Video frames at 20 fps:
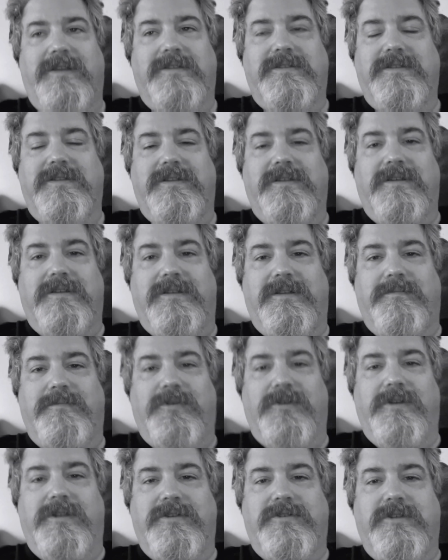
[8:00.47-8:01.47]
it's
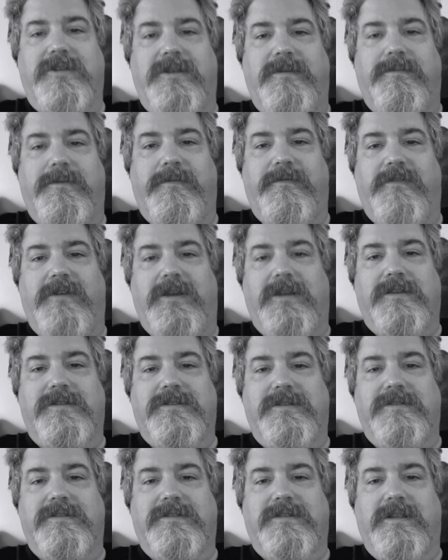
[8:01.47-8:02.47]
pretty cheap
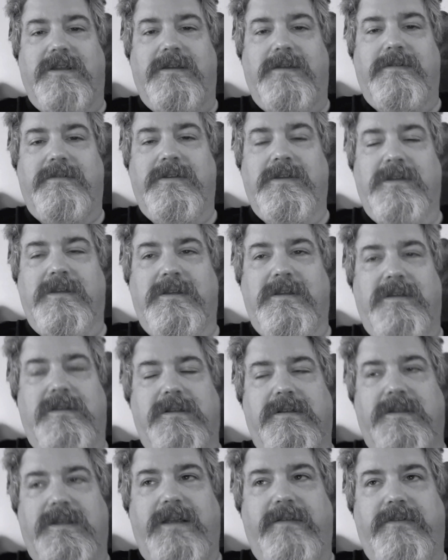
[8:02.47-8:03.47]
effects and stuff.
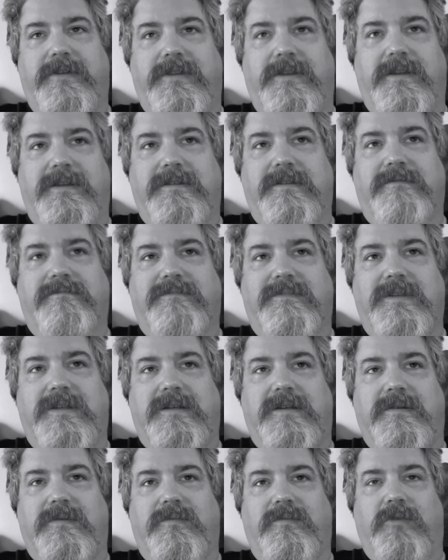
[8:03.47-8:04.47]
Everything
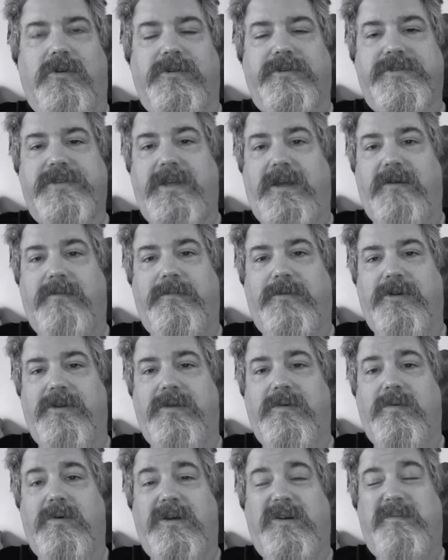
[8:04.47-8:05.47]
works out
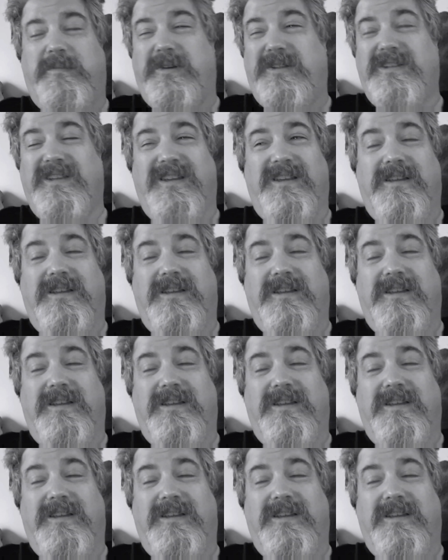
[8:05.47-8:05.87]
pretty well, but